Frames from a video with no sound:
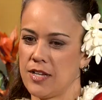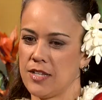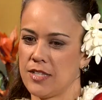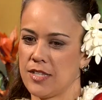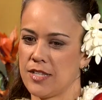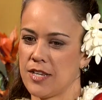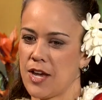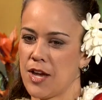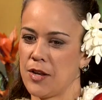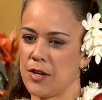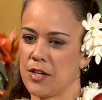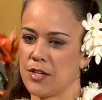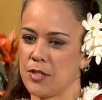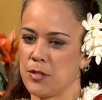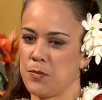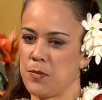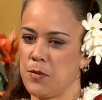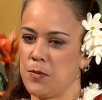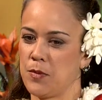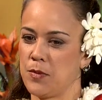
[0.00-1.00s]
it's not because
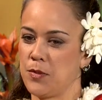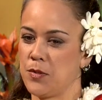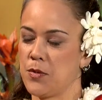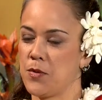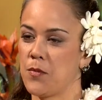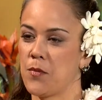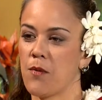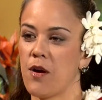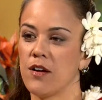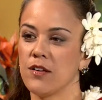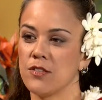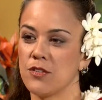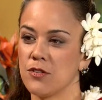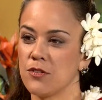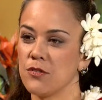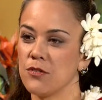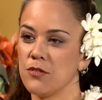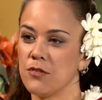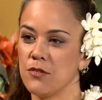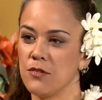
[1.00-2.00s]
people don't want
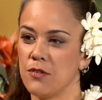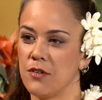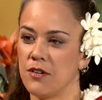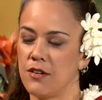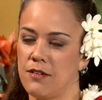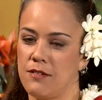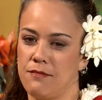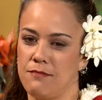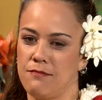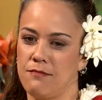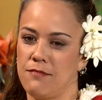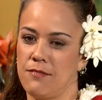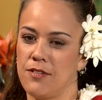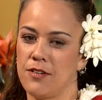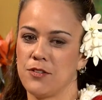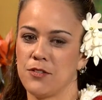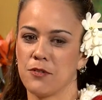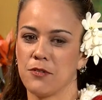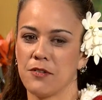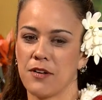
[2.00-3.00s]
to, um,
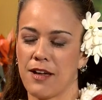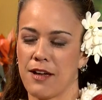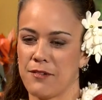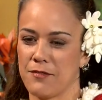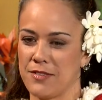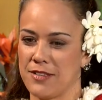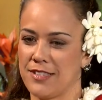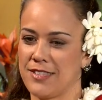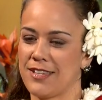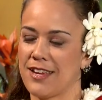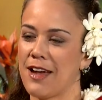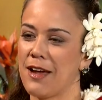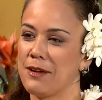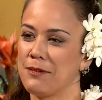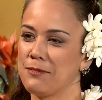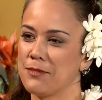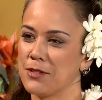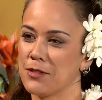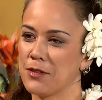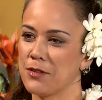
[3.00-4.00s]
don't have the
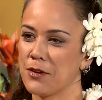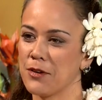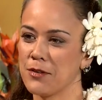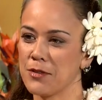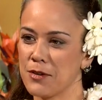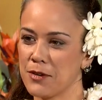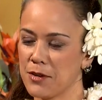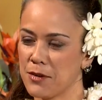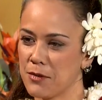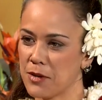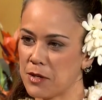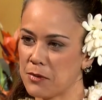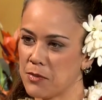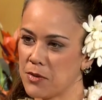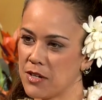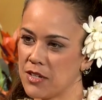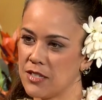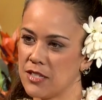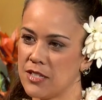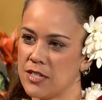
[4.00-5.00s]
time to learn the correct
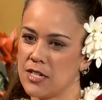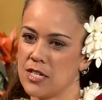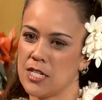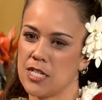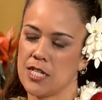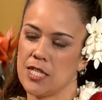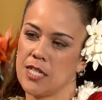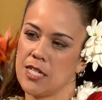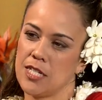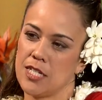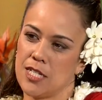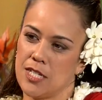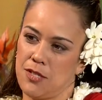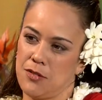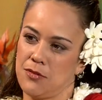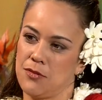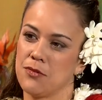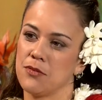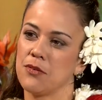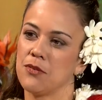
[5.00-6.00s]
pronunciation. They just
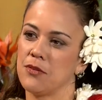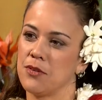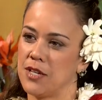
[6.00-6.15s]
don't know. What